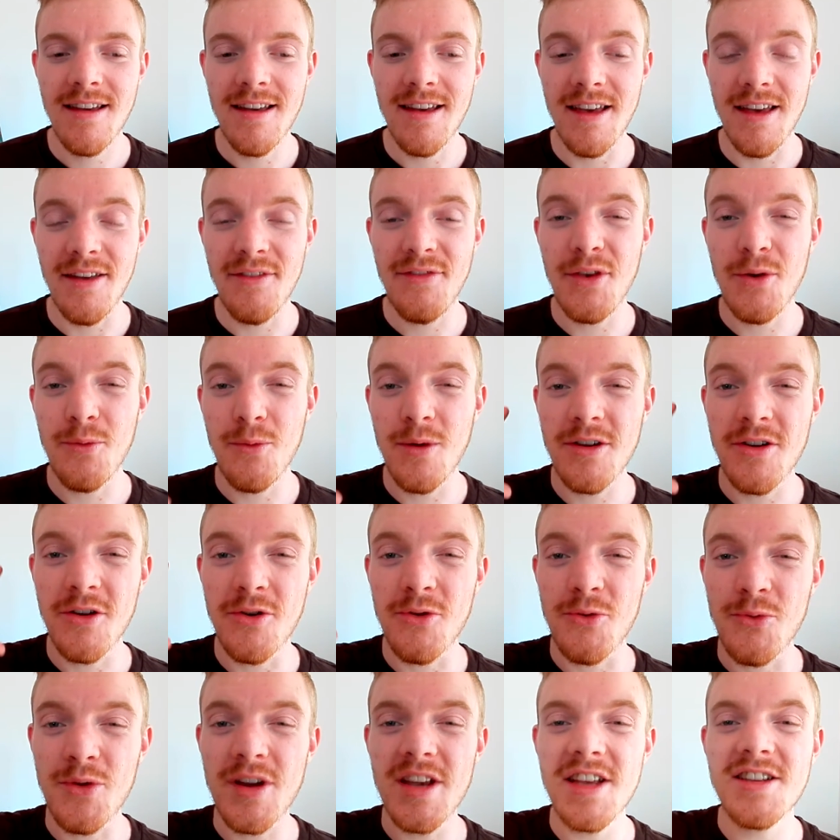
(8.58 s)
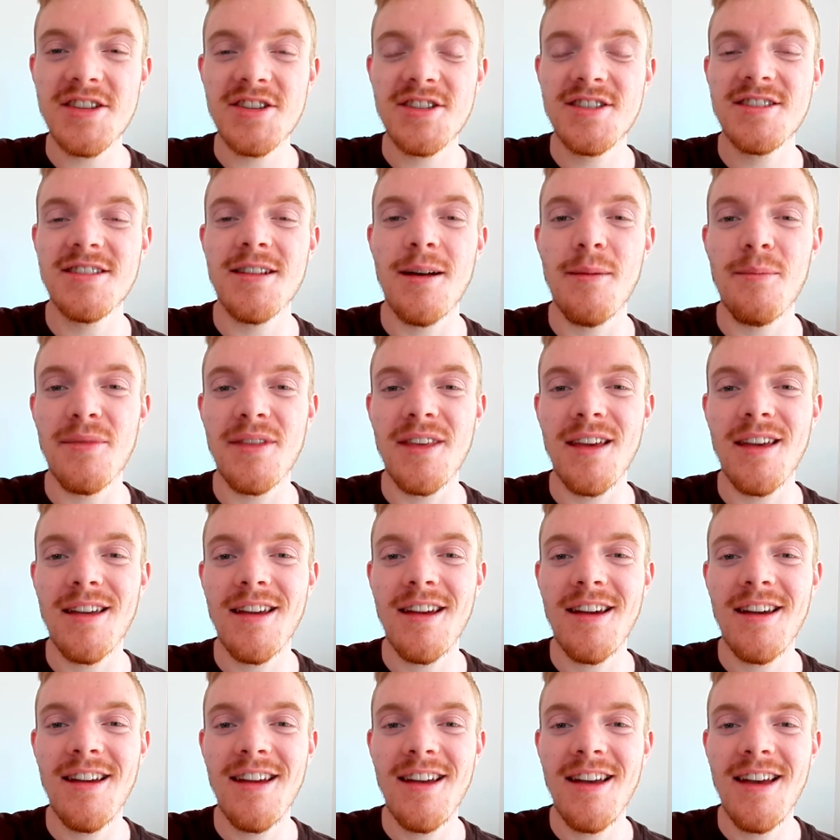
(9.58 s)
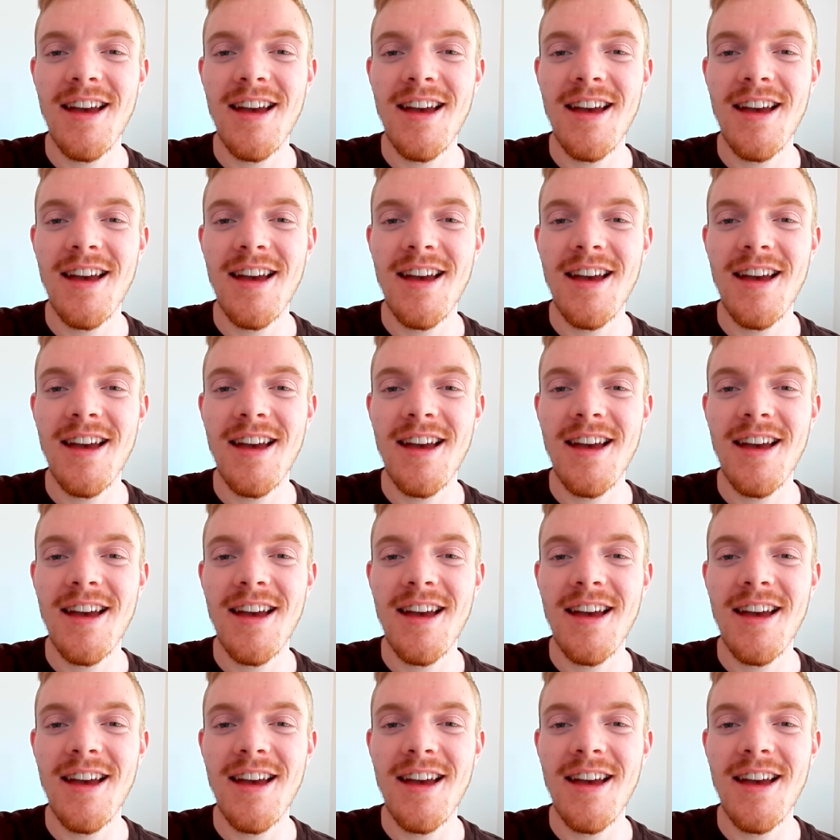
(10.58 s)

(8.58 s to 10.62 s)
if you want to reach something